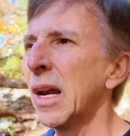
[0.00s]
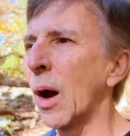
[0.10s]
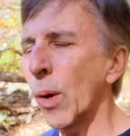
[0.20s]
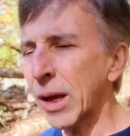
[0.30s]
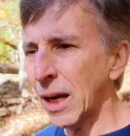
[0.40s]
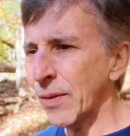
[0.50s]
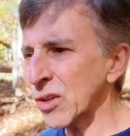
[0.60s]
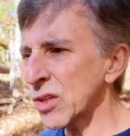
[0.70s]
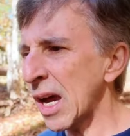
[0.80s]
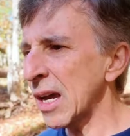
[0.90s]
Now, what kind of
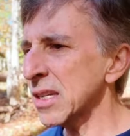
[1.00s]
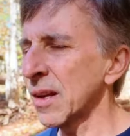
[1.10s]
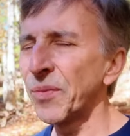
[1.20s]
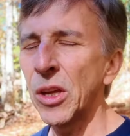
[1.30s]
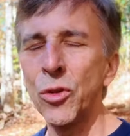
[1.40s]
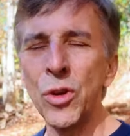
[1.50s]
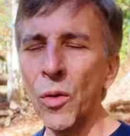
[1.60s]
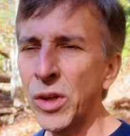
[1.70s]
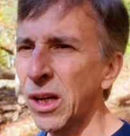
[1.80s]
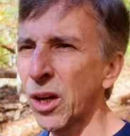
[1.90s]
exercise? You
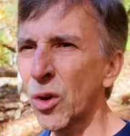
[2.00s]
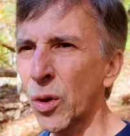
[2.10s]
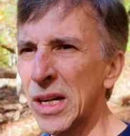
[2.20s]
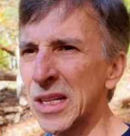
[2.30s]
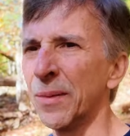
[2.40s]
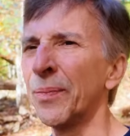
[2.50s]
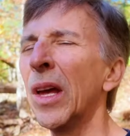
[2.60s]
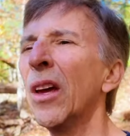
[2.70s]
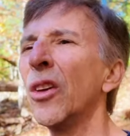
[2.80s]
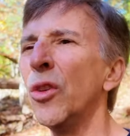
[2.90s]
don't need to go crazy.
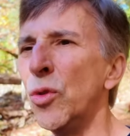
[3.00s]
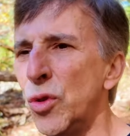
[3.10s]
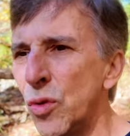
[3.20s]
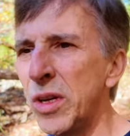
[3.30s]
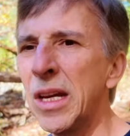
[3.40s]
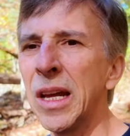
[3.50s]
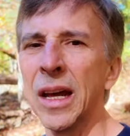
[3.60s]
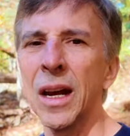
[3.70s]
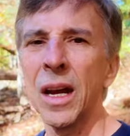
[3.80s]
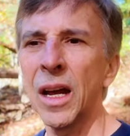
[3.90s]
You do need to
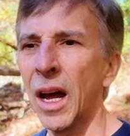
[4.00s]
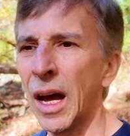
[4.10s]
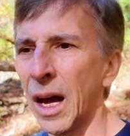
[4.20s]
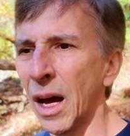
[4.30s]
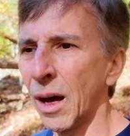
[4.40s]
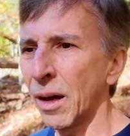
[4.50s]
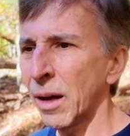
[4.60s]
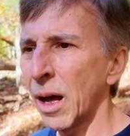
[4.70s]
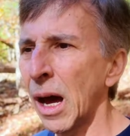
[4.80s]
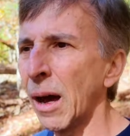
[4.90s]
get,
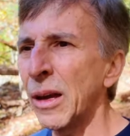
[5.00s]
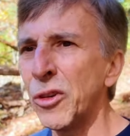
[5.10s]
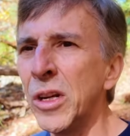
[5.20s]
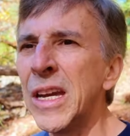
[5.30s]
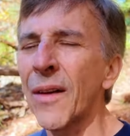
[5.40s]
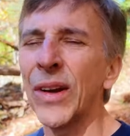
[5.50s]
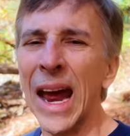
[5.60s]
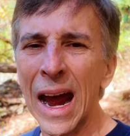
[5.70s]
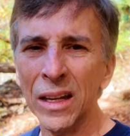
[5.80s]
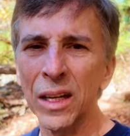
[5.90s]
you need to have an
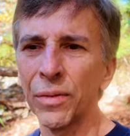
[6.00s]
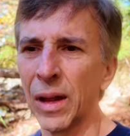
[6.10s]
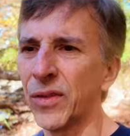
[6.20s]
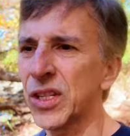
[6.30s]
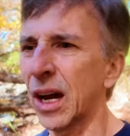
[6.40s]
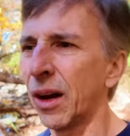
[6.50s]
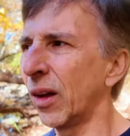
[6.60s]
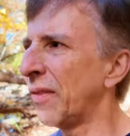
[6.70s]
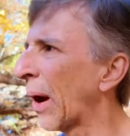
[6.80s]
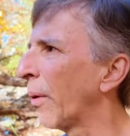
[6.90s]
active
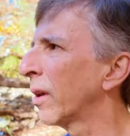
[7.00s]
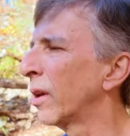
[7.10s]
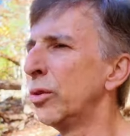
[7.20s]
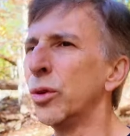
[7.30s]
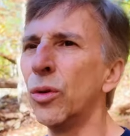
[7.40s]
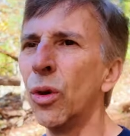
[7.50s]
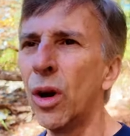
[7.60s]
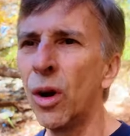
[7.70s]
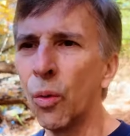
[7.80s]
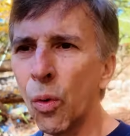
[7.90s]
lifestyle, and that would include
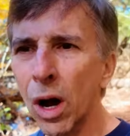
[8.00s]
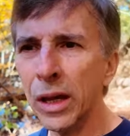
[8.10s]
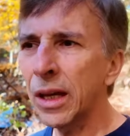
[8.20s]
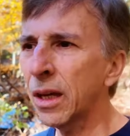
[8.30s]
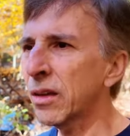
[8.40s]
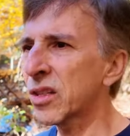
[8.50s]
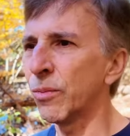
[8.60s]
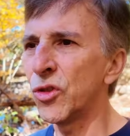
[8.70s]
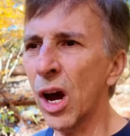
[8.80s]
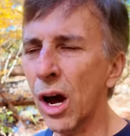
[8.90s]
walking,
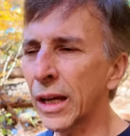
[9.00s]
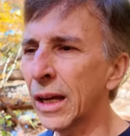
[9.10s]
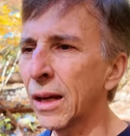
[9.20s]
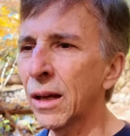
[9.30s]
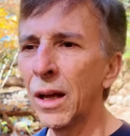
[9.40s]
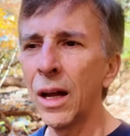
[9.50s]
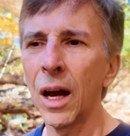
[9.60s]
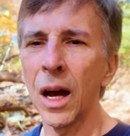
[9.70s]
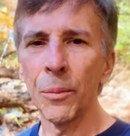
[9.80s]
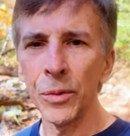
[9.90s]
some jogging,
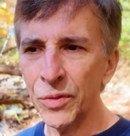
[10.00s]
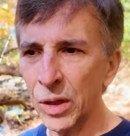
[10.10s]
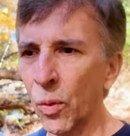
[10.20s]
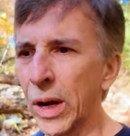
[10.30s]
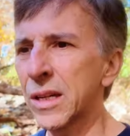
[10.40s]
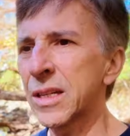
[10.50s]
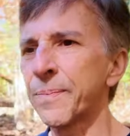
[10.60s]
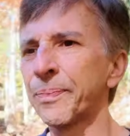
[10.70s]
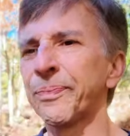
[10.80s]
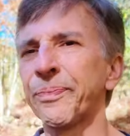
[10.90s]
lifting weights.